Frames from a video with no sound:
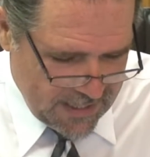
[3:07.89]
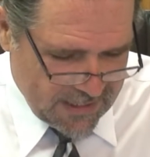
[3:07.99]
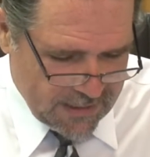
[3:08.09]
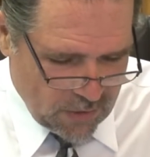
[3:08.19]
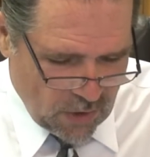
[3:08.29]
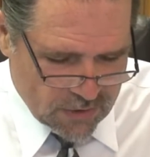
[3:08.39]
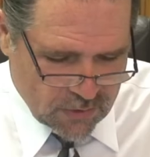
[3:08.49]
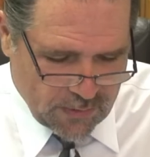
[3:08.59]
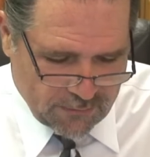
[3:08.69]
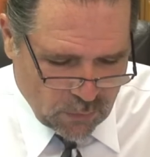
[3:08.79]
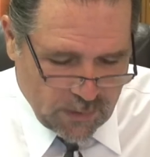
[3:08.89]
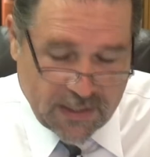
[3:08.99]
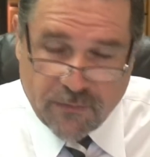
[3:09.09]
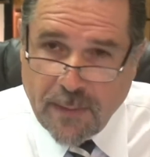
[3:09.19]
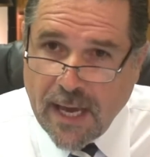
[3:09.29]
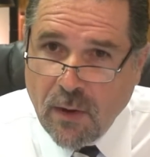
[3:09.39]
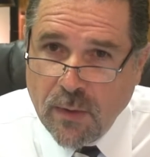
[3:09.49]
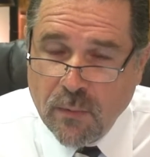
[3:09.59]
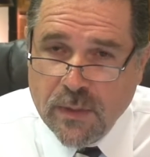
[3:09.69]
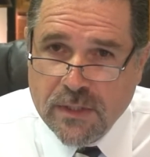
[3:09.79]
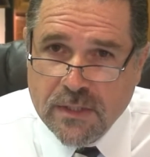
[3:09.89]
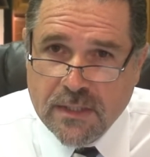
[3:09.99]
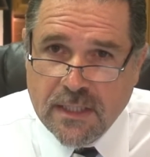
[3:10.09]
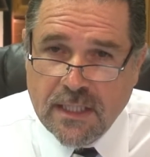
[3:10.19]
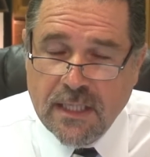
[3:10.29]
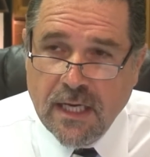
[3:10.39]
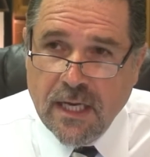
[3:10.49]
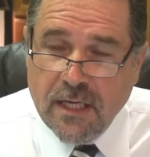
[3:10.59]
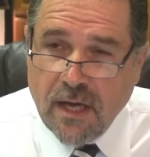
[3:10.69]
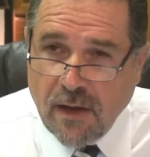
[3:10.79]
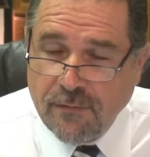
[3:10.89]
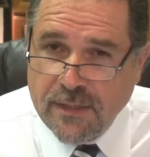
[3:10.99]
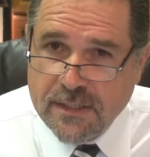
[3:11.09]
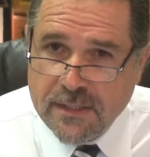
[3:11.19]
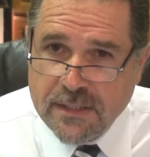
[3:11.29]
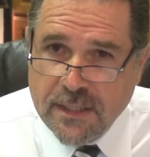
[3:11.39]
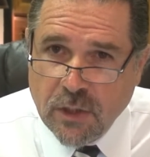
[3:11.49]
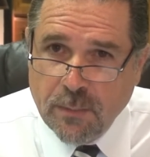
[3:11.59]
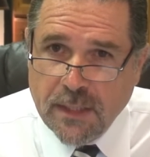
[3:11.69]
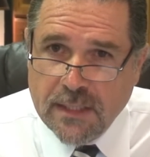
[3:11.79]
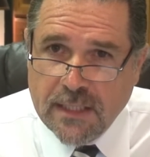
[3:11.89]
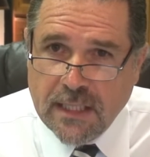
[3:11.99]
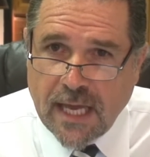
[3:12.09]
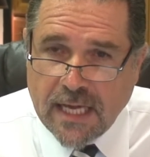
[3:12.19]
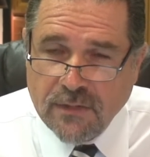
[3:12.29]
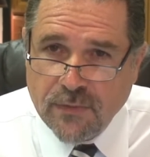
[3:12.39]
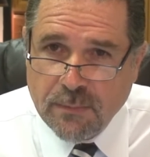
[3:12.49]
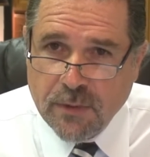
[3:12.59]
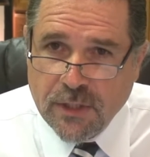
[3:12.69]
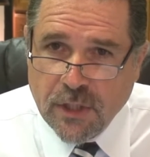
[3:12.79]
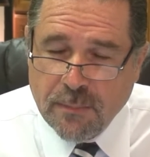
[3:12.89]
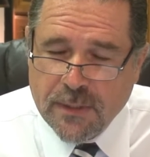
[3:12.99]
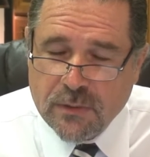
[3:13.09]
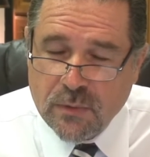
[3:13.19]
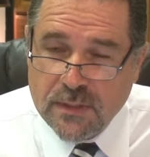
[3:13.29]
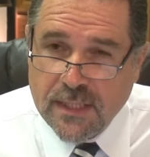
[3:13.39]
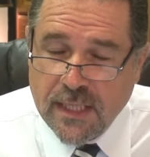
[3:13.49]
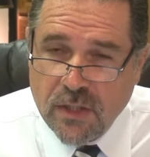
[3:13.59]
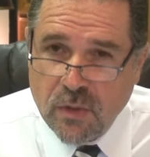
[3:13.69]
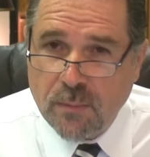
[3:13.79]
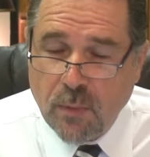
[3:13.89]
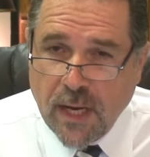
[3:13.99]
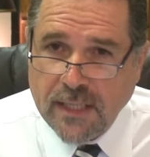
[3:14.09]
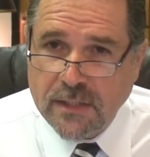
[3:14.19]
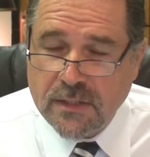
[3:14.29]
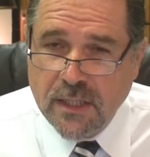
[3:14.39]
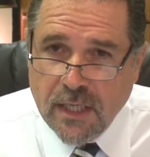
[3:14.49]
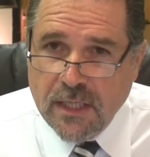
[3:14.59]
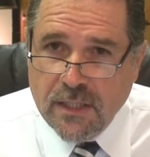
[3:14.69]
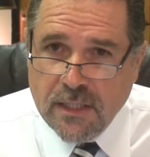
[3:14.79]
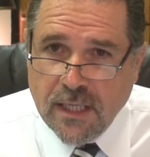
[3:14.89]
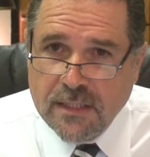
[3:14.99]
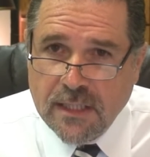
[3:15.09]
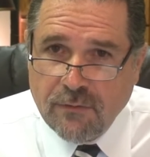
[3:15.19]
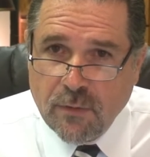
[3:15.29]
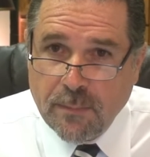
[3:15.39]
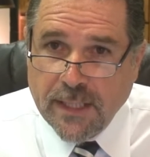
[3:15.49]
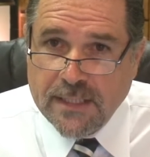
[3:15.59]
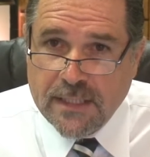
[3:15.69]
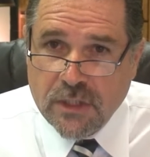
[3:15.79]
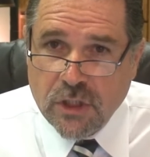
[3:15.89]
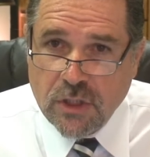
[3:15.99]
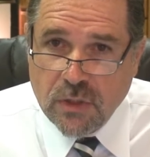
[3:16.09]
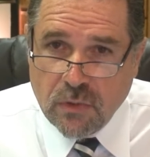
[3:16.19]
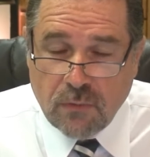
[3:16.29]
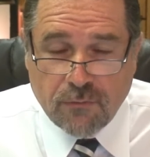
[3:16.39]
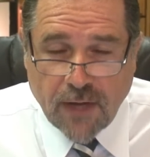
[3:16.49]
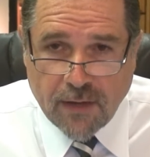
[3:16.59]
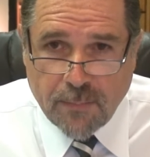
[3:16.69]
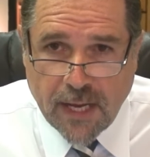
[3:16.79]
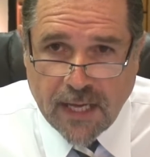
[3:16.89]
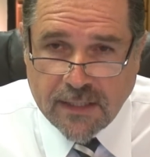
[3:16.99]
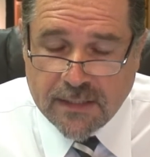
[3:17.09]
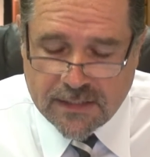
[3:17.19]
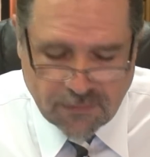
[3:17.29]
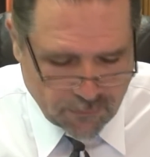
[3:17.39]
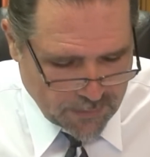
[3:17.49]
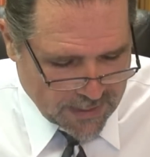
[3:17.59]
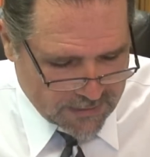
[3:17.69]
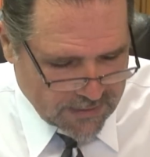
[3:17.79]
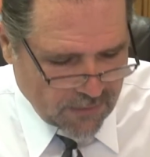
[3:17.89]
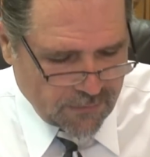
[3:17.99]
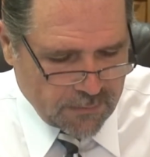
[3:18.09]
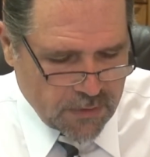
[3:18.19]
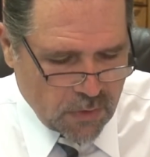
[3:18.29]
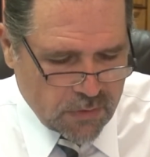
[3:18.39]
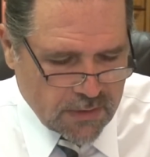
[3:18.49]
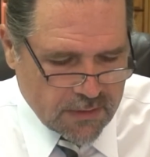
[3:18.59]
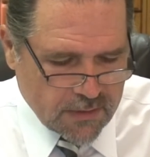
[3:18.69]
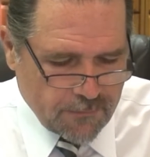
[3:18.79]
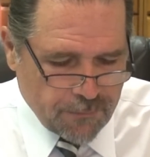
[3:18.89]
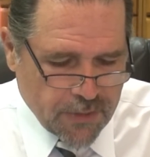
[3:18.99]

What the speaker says: And then also we have the Week of Power, which is the confidence and skill building class for hypnotherapists who take your practice to the next level by teaching you 5-path and 7-path self-hypnosis.